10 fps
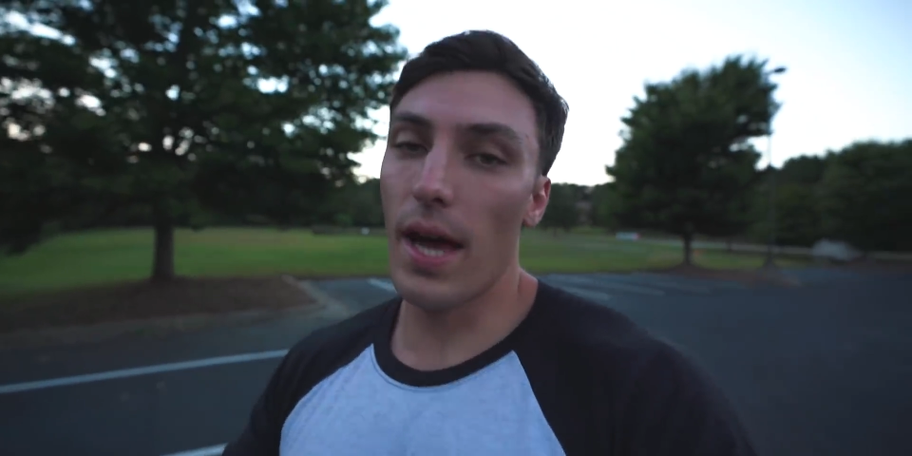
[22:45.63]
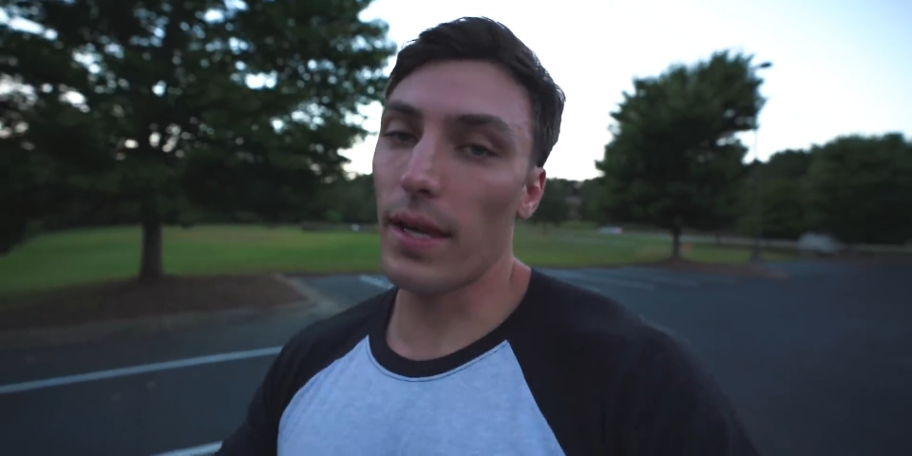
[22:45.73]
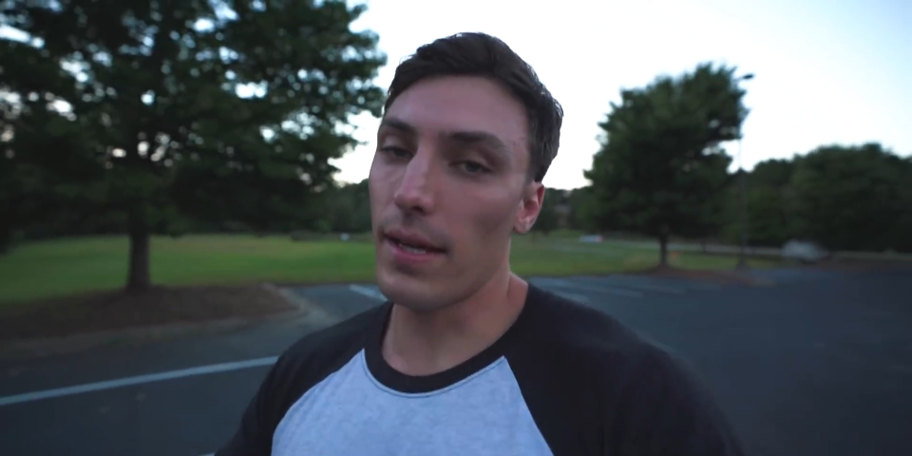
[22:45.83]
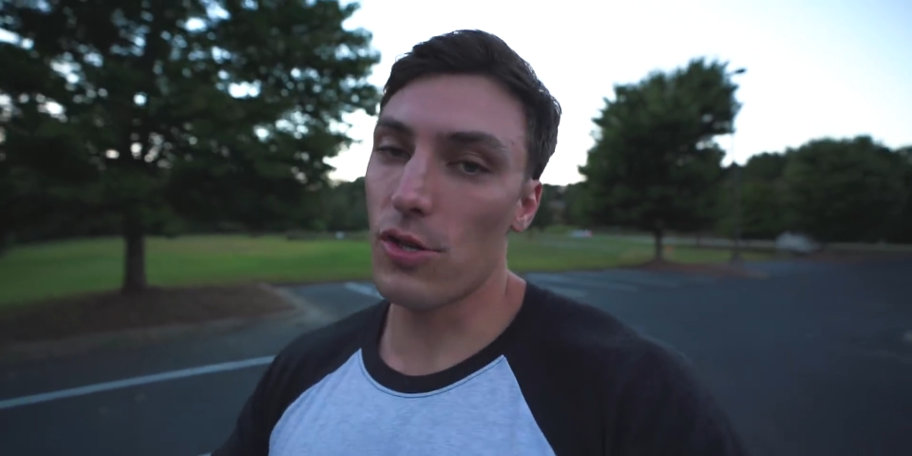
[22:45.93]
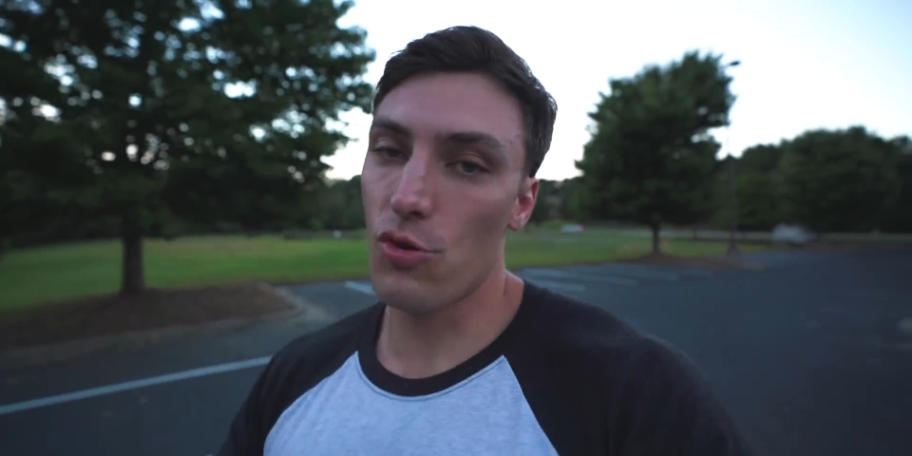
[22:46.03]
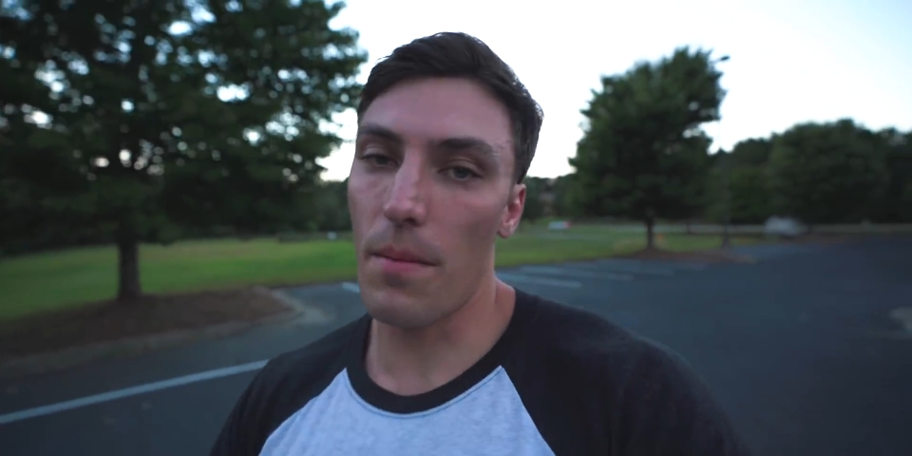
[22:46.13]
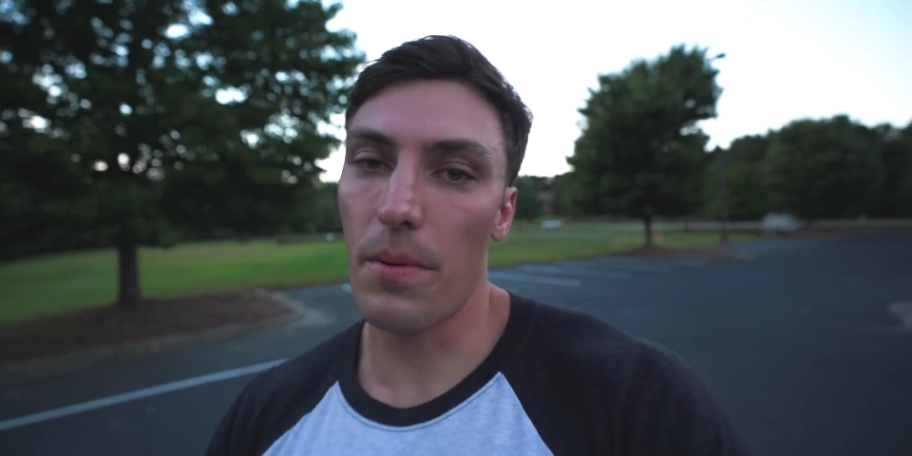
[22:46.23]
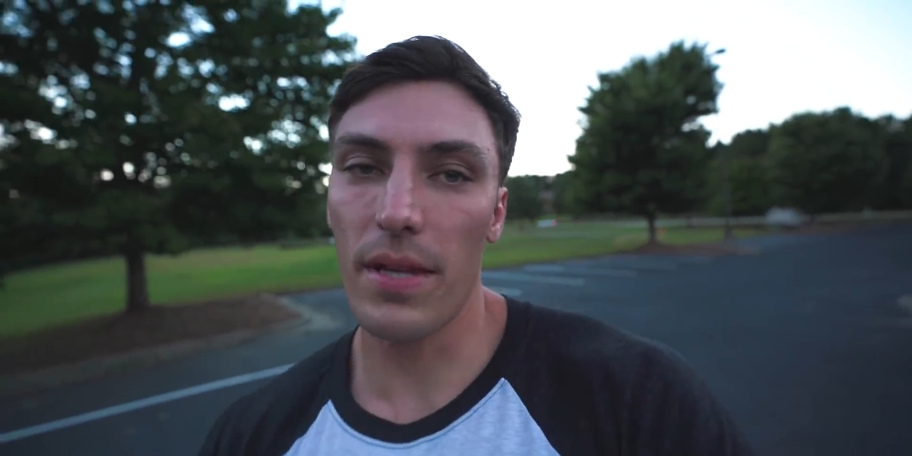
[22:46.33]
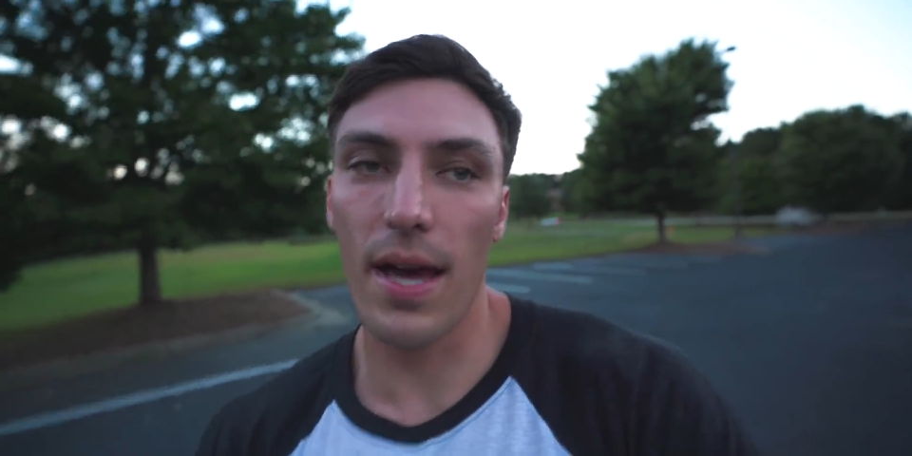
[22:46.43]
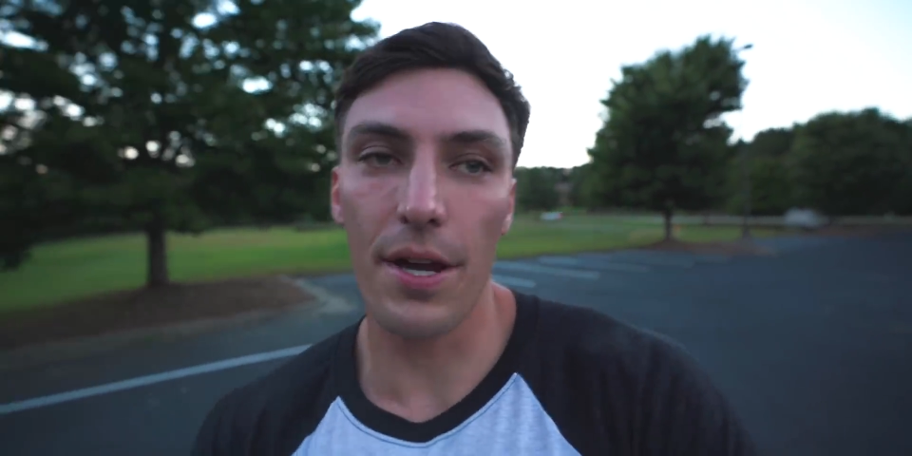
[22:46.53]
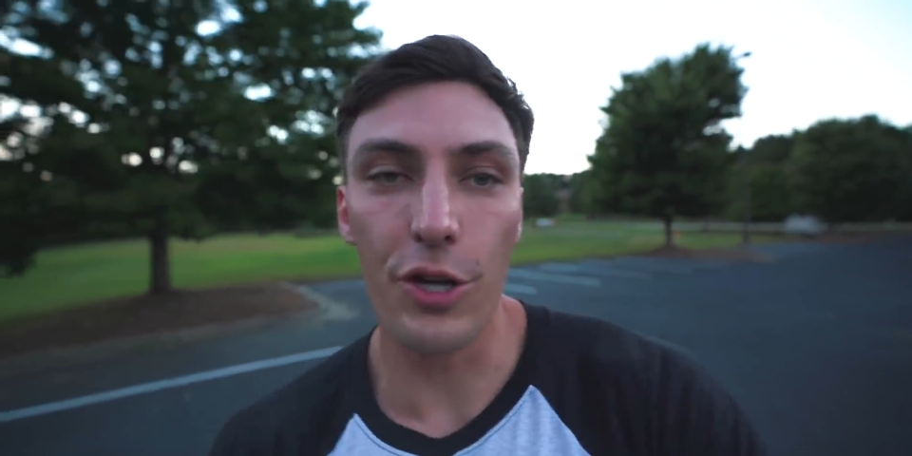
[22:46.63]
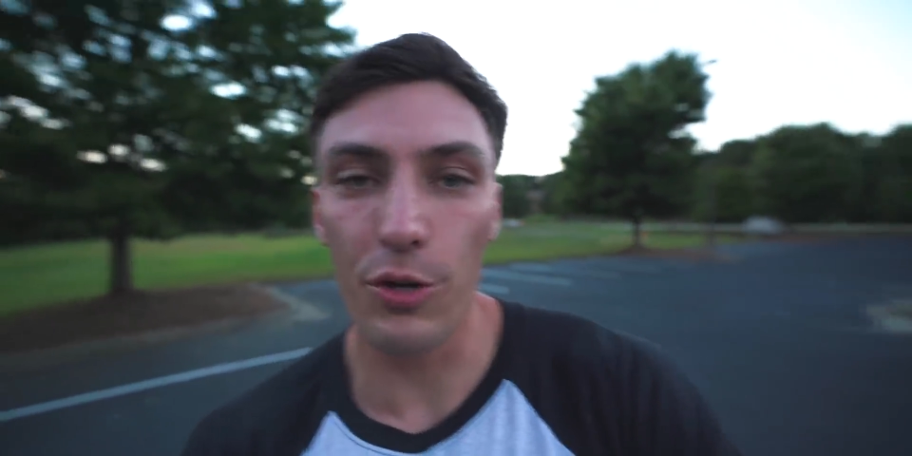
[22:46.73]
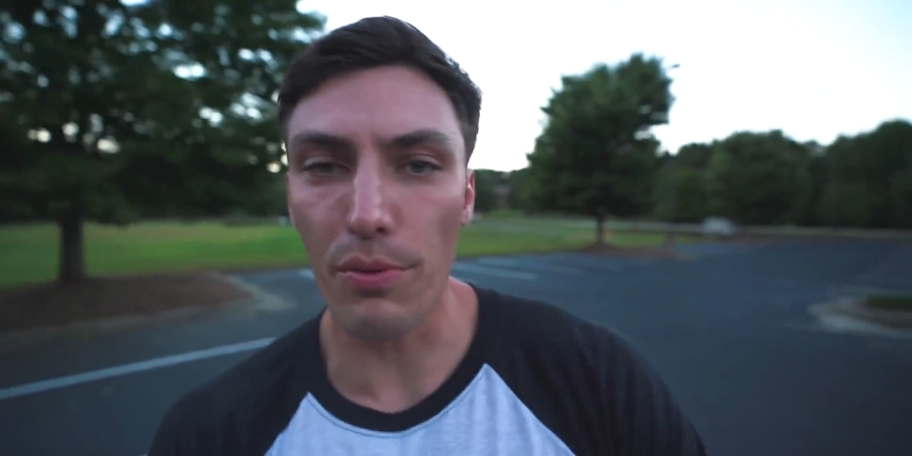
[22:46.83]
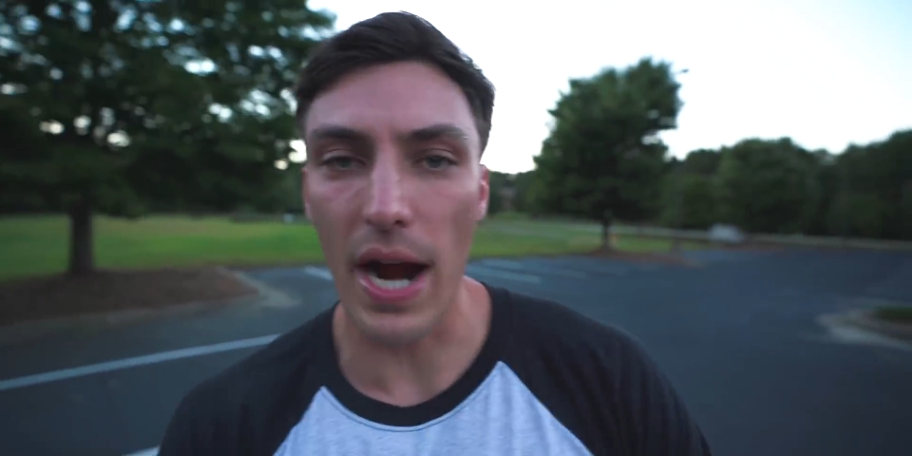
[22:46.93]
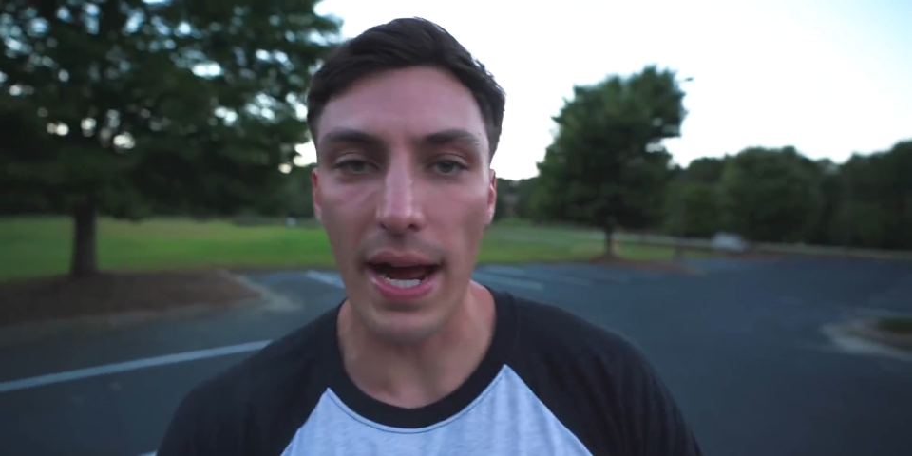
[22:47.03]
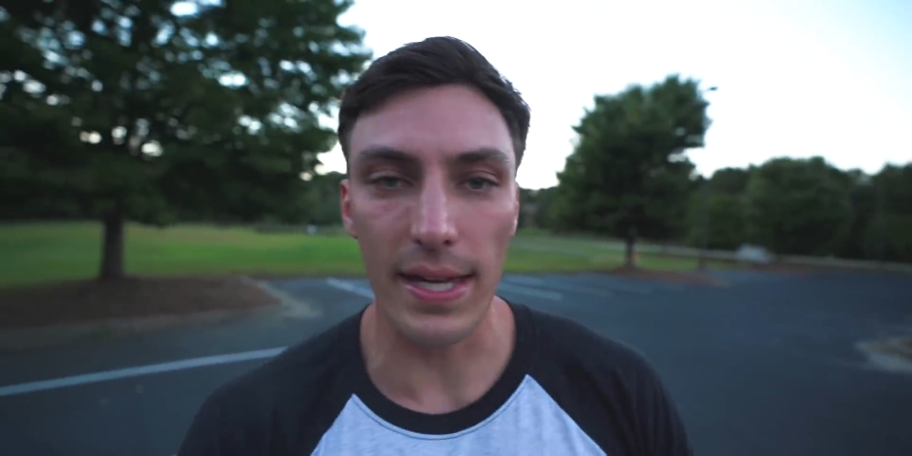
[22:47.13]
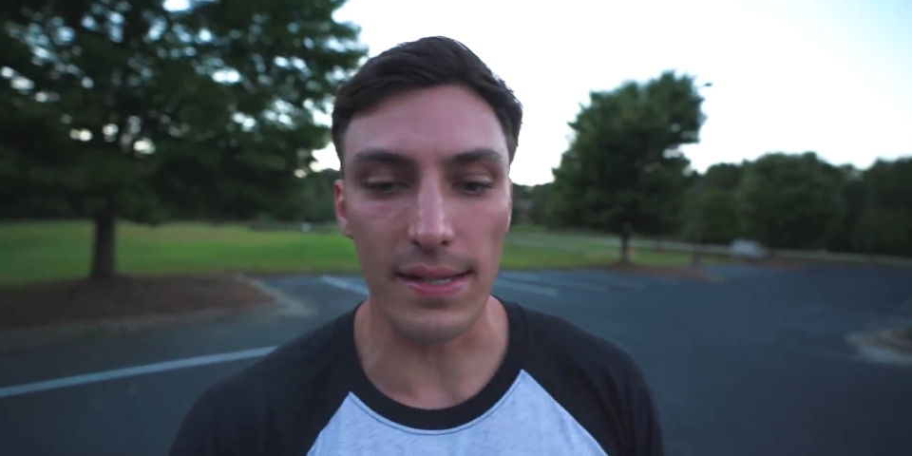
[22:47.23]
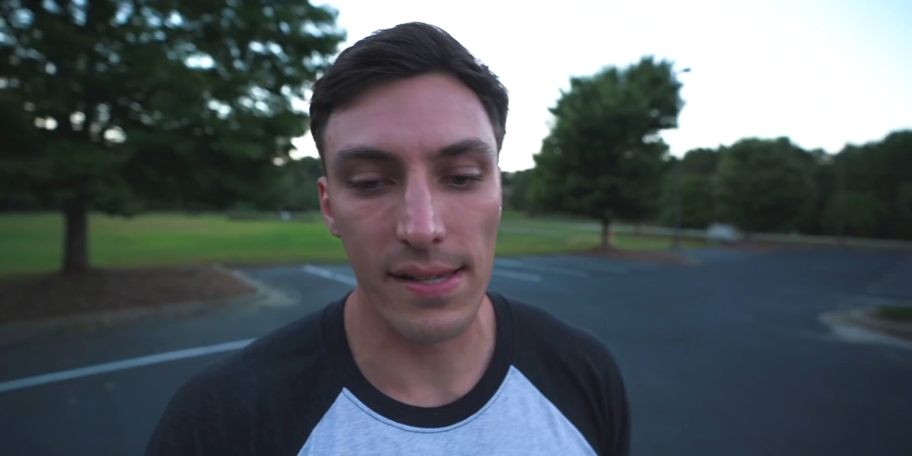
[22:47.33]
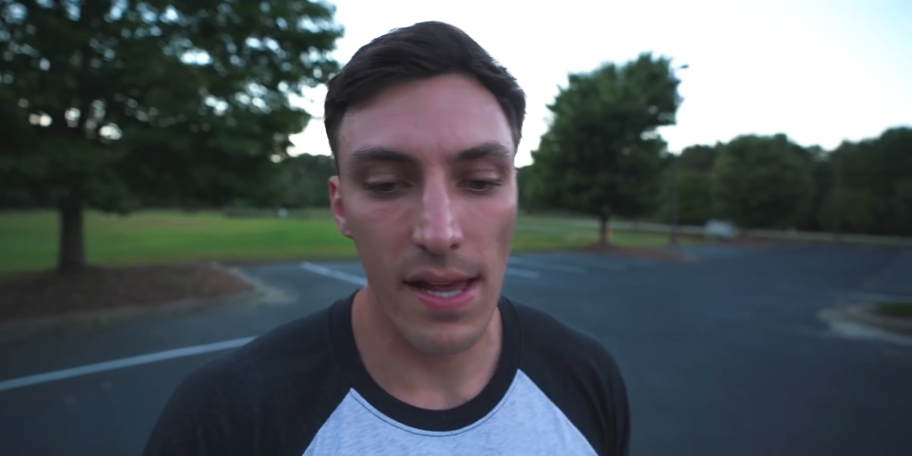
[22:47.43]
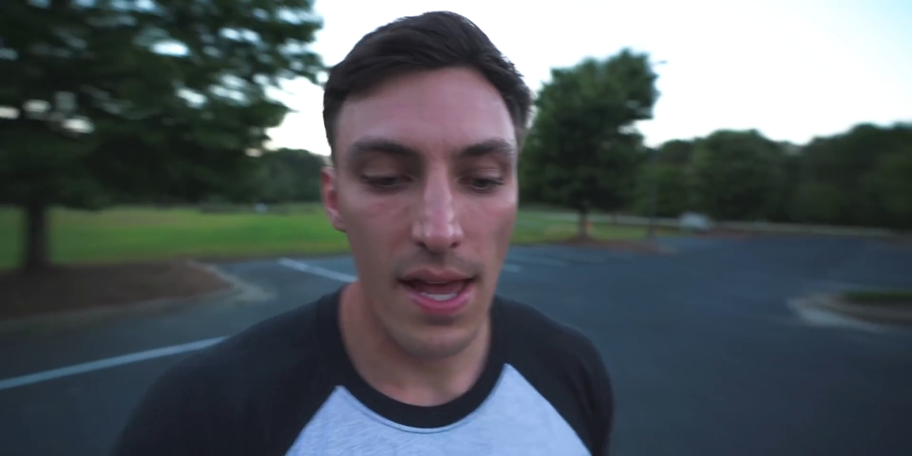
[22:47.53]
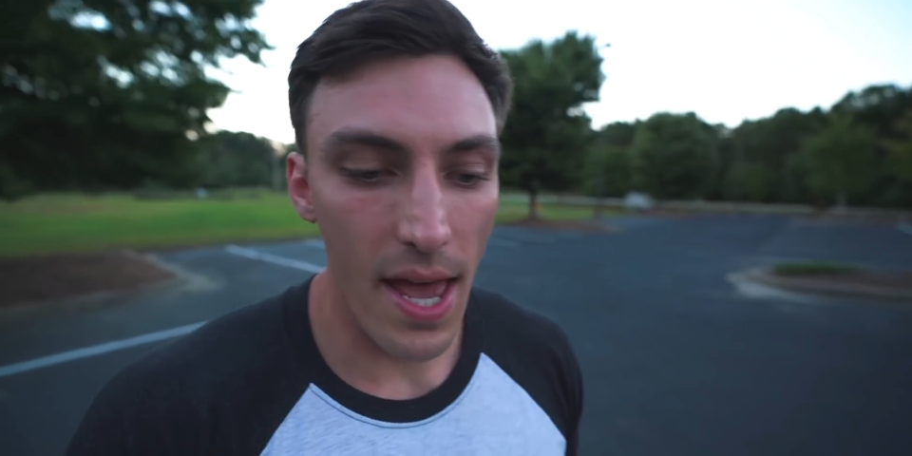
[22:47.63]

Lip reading: headlight swap on that, new brackets,